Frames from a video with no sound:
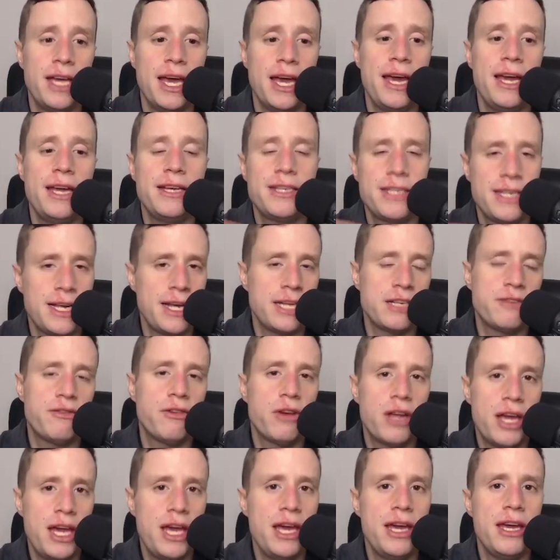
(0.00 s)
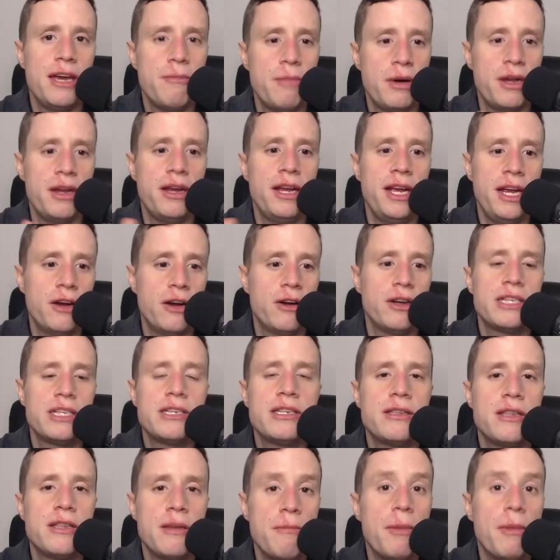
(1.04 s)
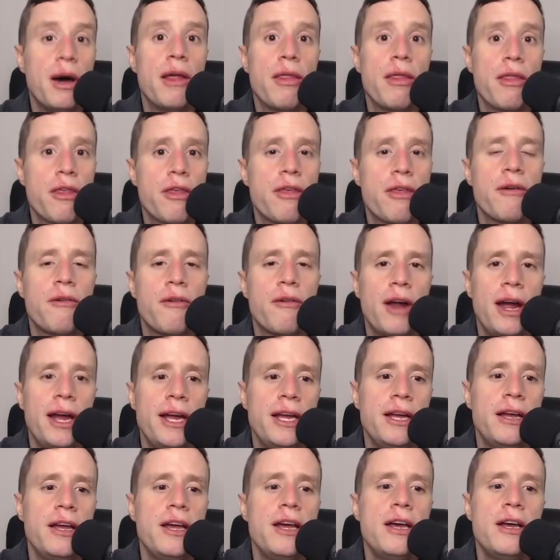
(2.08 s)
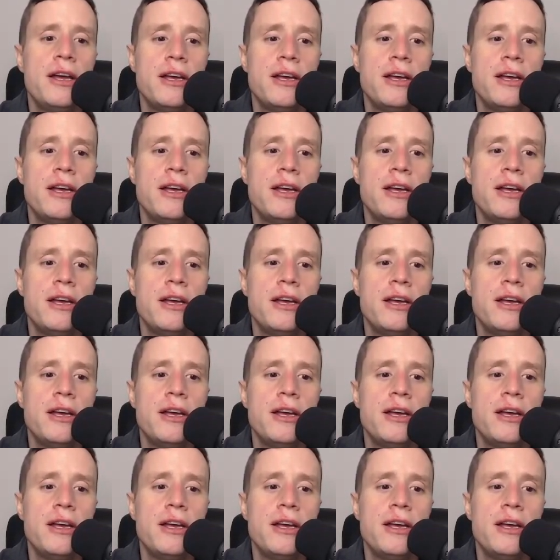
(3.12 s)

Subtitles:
K stands for key, but here it's the month, right?